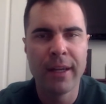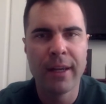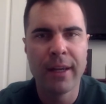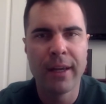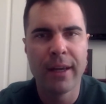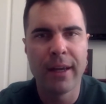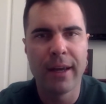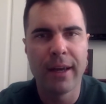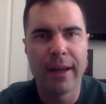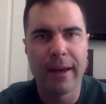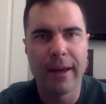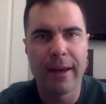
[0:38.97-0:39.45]

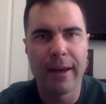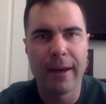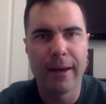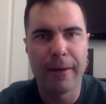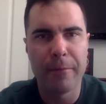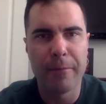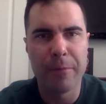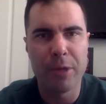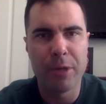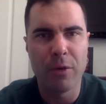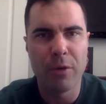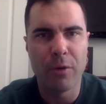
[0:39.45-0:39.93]

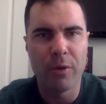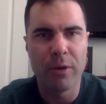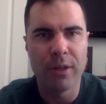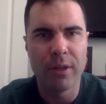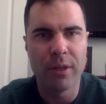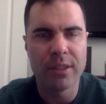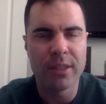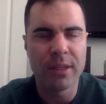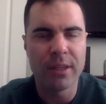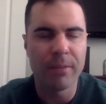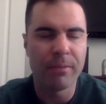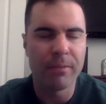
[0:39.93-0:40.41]
When
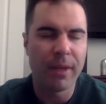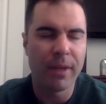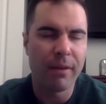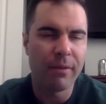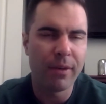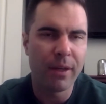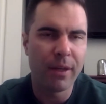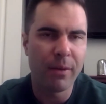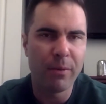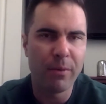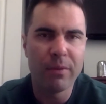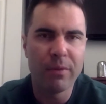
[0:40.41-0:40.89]
it's something,
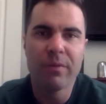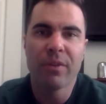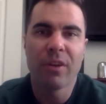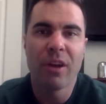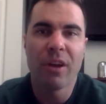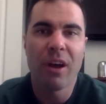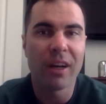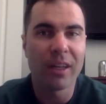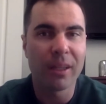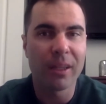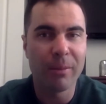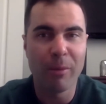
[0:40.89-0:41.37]
Evan, that we've
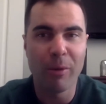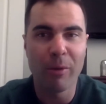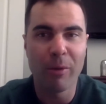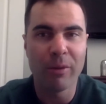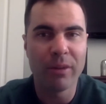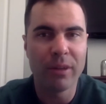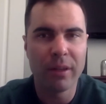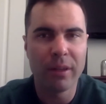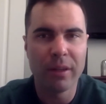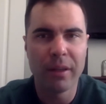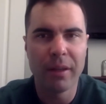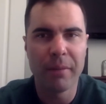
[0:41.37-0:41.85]
talked
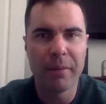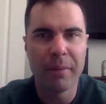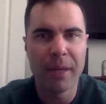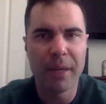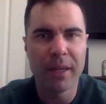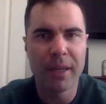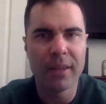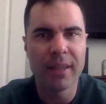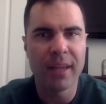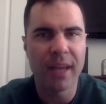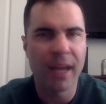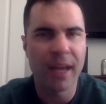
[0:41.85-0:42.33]
about
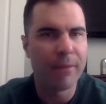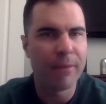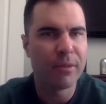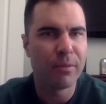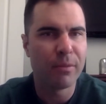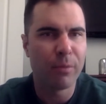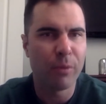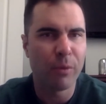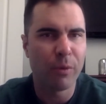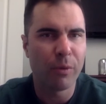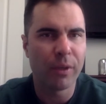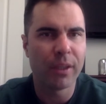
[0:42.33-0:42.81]
many times
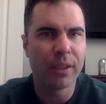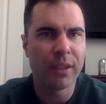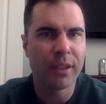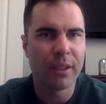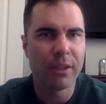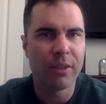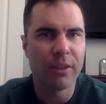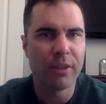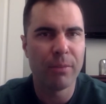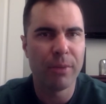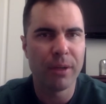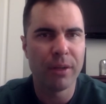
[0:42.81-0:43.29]
about
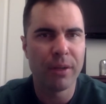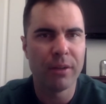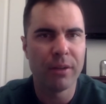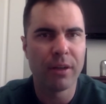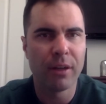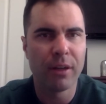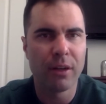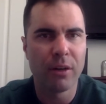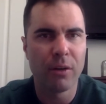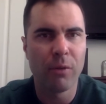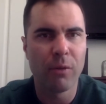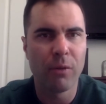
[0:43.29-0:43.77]
continuing to build
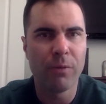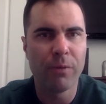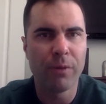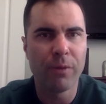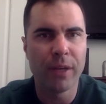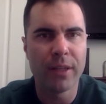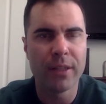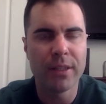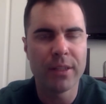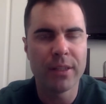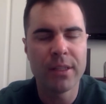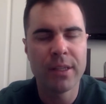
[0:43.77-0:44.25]
on our
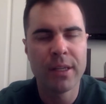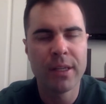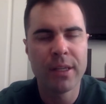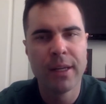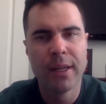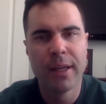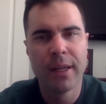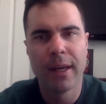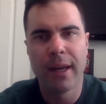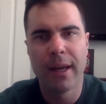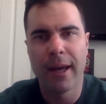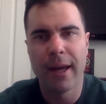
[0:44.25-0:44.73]
offense.
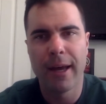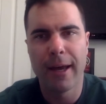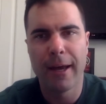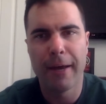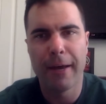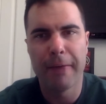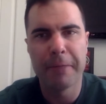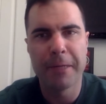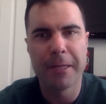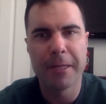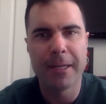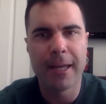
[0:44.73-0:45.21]

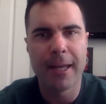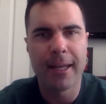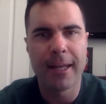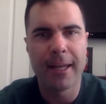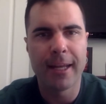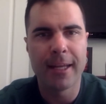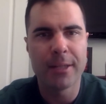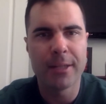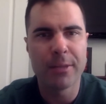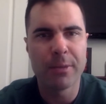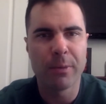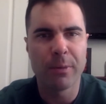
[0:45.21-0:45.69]
And
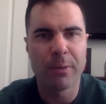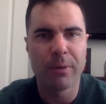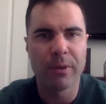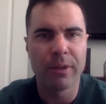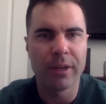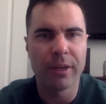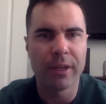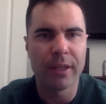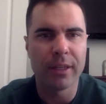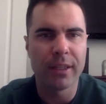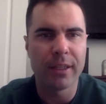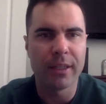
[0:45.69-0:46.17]
that's what we're
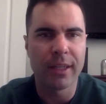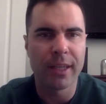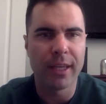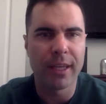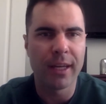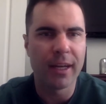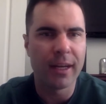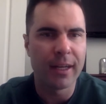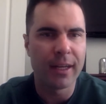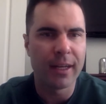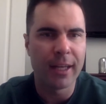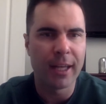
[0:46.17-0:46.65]
looking to get
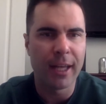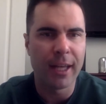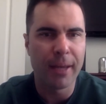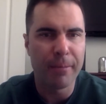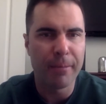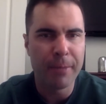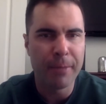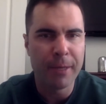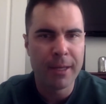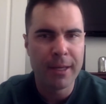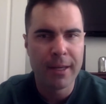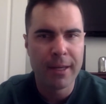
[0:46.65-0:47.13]
out of
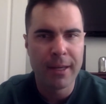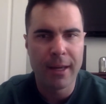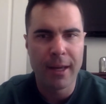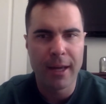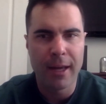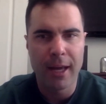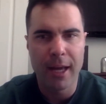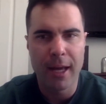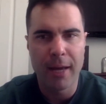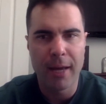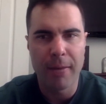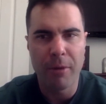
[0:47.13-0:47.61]
him.
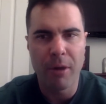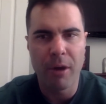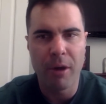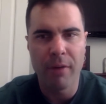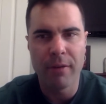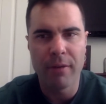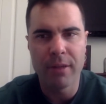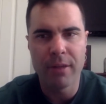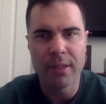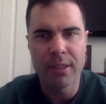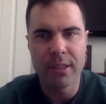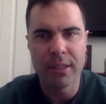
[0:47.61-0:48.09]

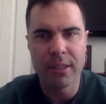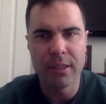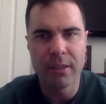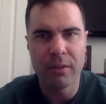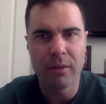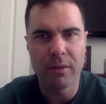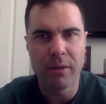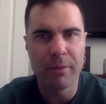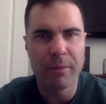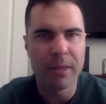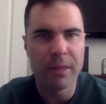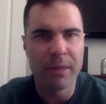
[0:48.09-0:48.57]
Obviously, in
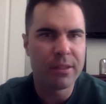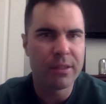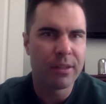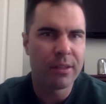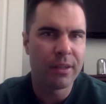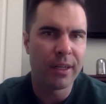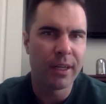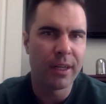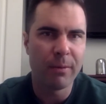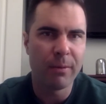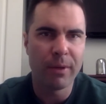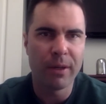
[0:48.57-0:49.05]
Lloydminster
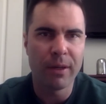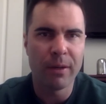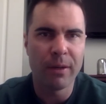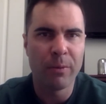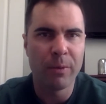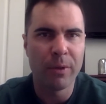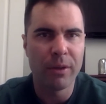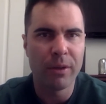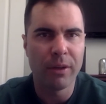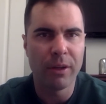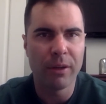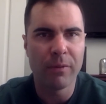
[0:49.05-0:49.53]
here,
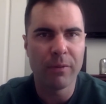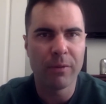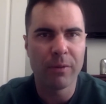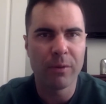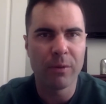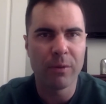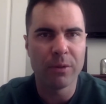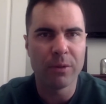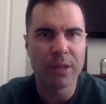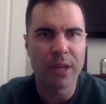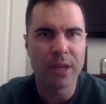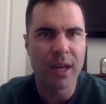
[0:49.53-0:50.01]
we look for
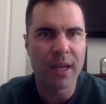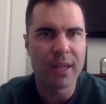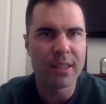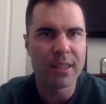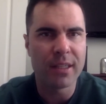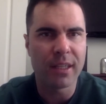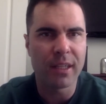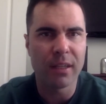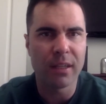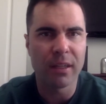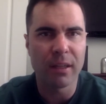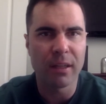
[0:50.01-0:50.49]
those guys
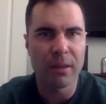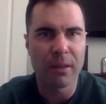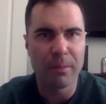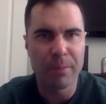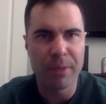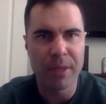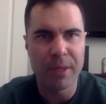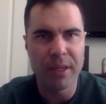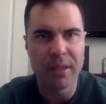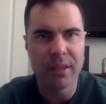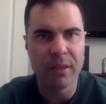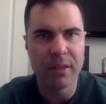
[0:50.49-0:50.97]
that can
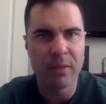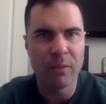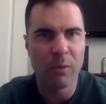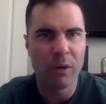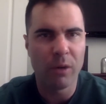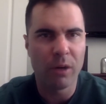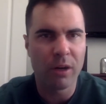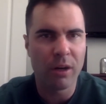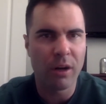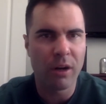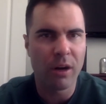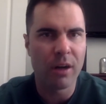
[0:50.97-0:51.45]
compete and
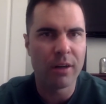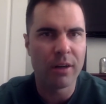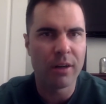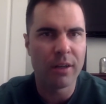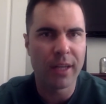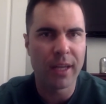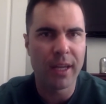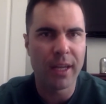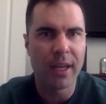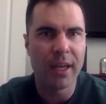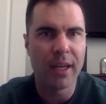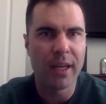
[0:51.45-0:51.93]
work hard
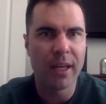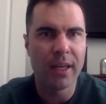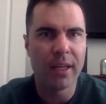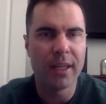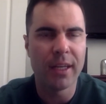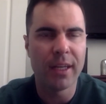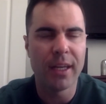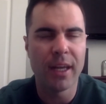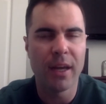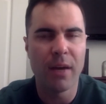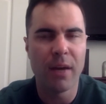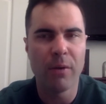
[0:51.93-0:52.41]
day in and
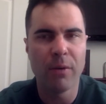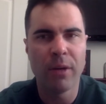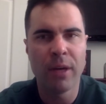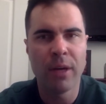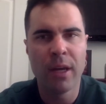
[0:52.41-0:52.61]
day out.